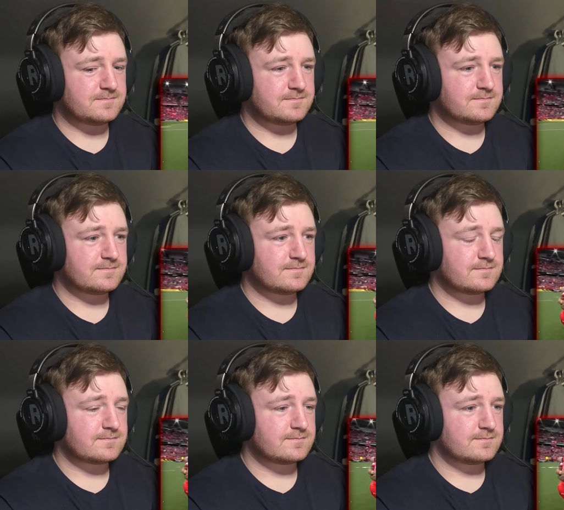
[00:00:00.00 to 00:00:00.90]

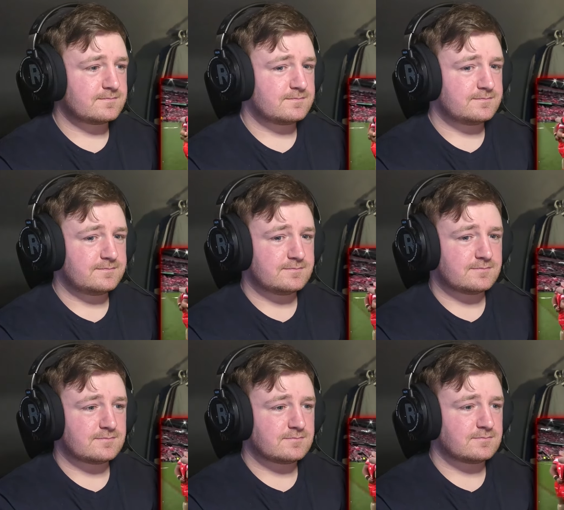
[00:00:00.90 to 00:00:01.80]
Nothing is said.